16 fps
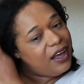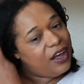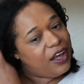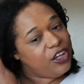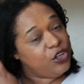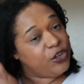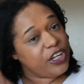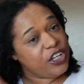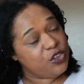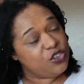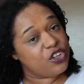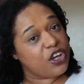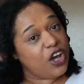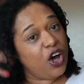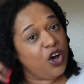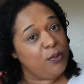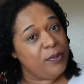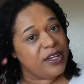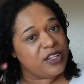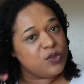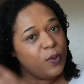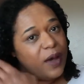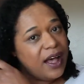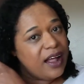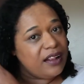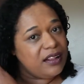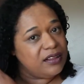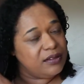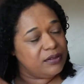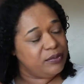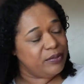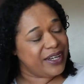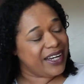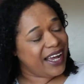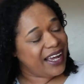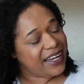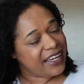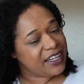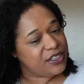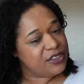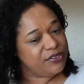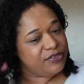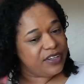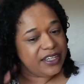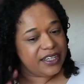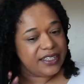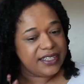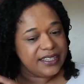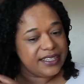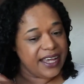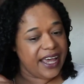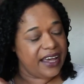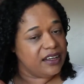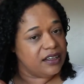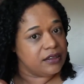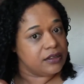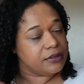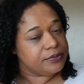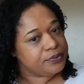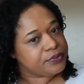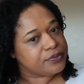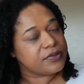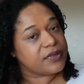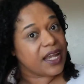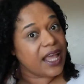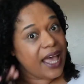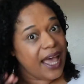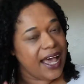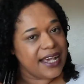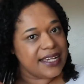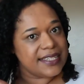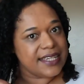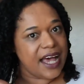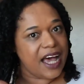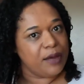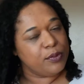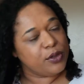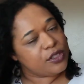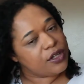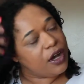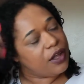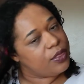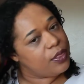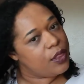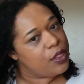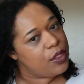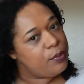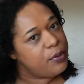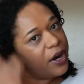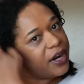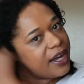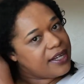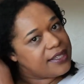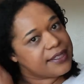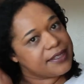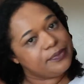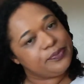You can use a comb as well, but I like to finger detangle as I put on the product.